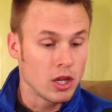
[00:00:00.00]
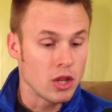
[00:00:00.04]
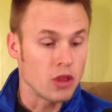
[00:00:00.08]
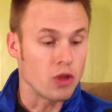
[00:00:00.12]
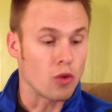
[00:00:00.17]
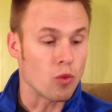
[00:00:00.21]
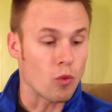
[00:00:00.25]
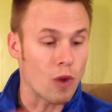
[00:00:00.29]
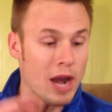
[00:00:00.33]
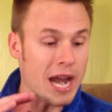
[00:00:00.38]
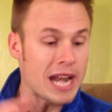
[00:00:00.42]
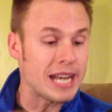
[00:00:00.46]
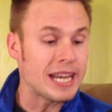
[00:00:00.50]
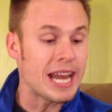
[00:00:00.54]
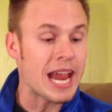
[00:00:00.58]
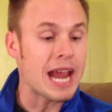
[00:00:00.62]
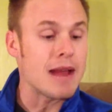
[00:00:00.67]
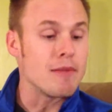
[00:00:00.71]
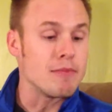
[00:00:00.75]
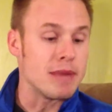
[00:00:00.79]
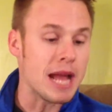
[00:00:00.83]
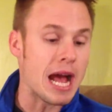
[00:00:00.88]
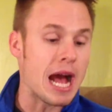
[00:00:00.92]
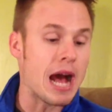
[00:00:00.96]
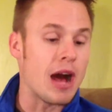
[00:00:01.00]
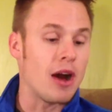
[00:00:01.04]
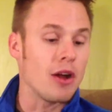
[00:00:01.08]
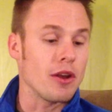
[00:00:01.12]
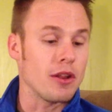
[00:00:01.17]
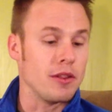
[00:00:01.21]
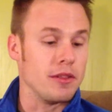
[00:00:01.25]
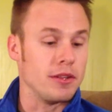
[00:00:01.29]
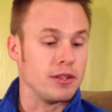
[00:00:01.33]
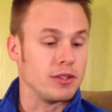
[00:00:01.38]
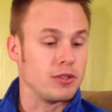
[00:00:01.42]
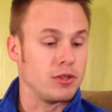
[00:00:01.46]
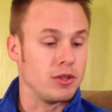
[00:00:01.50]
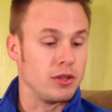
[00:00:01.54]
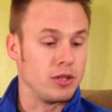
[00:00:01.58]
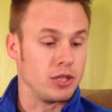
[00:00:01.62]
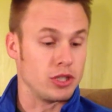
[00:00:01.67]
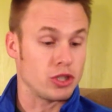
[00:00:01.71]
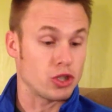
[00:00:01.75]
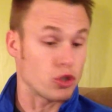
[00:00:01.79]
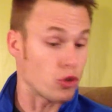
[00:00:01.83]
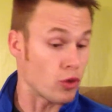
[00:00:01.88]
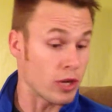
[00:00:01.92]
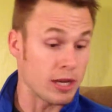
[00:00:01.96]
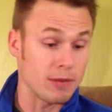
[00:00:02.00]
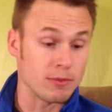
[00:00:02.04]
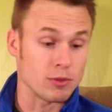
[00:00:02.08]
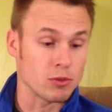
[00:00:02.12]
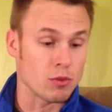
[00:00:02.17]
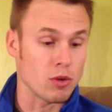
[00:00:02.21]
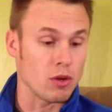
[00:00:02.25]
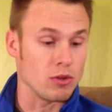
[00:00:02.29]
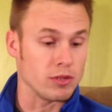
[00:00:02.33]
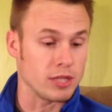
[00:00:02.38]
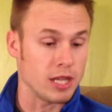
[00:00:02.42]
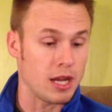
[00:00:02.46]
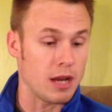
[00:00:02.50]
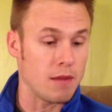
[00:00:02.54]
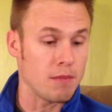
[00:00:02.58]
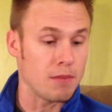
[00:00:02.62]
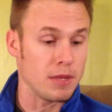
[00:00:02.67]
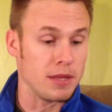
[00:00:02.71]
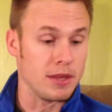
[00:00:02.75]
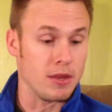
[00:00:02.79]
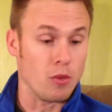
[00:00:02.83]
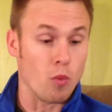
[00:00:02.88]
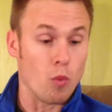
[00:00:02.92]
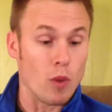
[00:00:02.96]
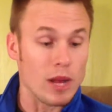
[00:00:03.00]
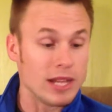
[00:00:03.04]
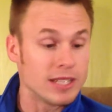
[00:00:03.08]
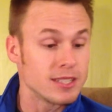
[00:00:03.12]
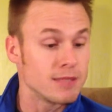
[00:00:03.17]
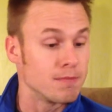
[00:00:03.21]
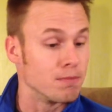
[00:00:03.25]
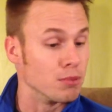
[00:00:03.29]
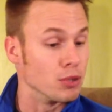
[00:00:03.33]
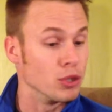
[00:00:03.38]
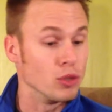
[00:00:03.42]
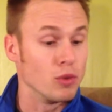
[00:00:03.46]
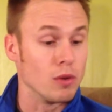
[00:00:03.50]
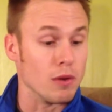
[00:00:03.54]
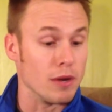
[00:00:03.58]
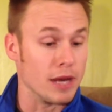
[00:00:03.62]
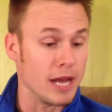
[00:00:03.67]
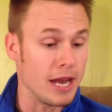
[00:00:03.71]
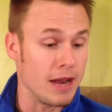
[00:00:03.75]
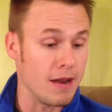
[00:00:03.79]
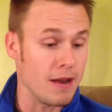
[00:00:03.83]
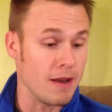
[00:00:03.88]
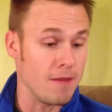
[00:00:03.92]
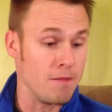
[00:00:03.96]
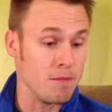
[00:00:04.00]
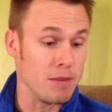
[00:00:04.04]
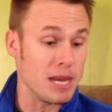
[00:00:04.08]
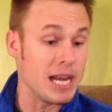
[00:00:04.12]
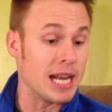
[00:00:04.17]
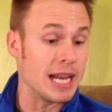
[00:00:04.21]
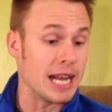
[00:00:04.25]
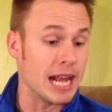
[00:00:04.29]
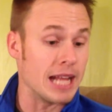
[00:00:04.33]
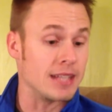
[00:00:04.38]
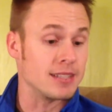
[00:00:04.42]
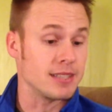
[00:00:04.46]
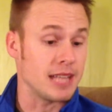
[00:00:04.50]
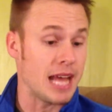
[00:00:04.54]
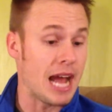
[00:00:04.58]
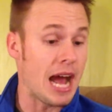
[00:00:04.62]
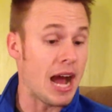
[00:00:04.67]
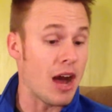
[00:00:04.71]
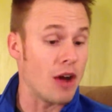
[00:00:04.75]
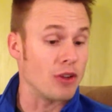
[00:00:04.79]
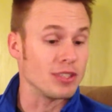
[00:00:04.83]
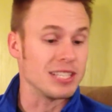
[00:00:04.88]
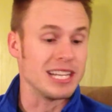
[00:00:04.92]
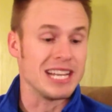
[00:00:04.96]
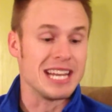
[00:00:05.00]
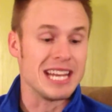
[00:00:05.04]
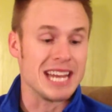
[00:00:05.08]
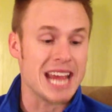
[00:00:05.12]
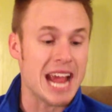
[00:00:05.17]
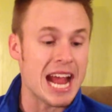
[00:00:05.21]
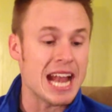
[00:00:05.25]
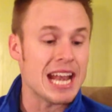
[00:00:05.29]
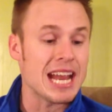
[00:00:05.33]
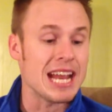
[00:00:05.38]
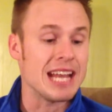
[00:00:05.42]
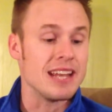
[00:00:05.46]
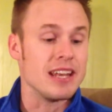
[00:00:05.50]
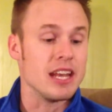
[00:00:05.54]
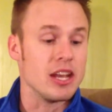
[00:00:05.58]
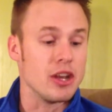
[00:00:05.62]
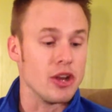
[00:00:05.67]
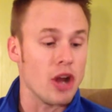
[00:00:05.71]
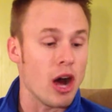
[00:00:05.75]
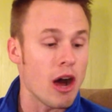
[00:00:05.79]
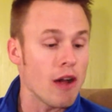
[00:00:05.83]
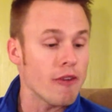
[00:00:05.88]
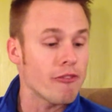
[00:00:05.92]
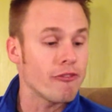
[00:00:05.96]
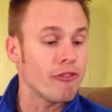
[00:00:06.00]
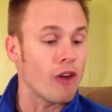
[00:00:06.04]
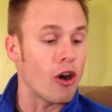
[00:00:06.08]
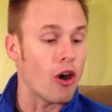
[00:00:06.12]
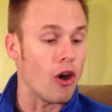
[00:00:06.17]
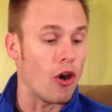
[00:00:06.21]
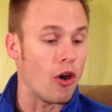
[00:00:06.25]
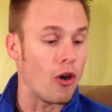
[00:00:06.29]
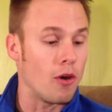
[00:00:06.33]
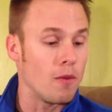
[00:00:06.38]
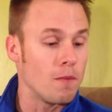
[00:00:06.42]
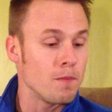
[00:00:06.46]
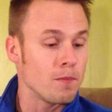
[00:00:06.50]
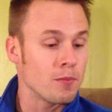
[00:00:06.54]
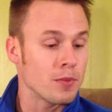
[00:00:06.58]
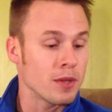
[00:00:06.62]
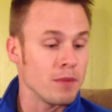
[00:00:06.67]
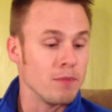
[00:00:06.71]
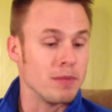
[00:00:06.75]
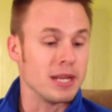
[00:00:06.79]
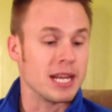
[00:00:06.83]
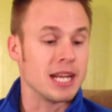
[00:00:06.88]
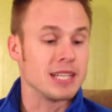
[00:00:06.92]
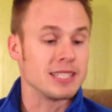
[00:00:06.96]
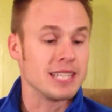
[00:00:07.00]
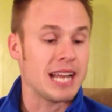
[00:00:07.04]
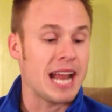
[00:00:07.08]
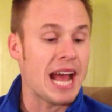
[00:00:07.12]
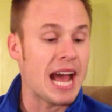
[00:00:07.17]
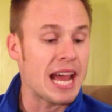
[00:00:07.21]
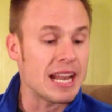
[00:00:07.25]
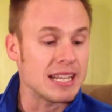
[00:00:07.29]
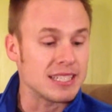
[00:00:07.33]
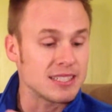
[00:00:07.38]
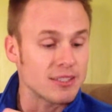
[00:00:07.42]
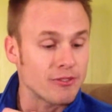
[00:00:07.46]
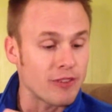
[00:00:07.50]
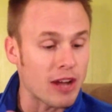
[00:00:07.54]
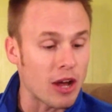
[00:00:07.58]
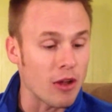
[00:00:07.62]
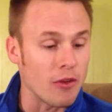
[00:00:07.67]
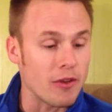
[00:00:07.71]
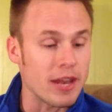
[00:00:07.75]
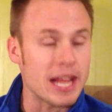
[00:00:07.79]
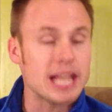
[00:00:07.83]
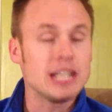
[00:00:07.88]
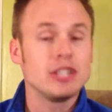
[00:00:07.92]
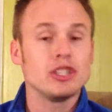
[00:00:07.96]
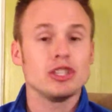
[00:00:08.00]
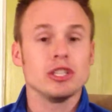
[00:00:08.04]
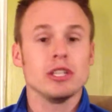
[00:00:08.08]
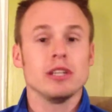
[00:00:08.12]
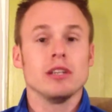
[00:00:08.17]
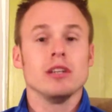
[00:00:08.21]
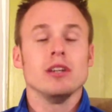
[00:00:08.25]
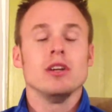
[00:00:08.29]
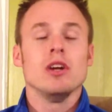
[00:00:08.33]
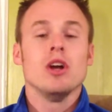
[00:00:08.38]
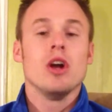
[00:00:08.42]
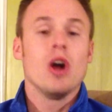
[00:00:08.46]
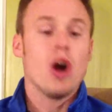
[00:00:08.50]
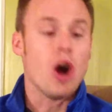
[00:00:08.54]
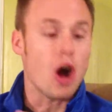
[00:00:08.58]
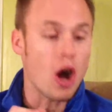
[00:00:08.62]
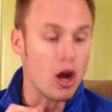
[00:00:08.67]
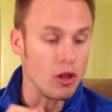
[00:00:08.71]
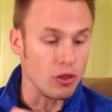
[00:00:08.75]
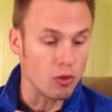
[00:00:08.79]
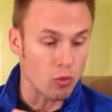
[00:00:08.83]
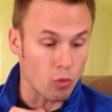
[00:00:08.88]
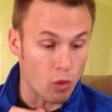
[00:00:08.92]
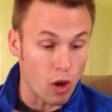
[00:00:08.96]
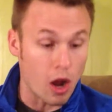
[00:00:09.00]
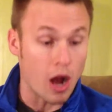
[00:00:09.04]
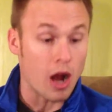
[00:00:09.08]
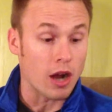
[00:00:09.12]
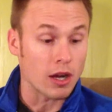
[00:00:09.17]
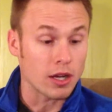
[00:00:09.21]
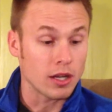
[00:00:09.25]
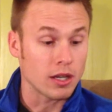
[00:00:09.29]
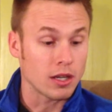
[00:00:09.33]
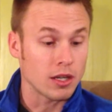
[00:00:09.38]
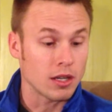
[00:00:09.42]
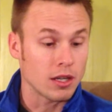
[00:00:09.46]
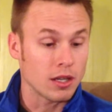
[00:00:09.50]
The rain came down, and the streams rose up, and the winds blew and beat against the house, and yet it did not fall, because it had its foundation on the rock.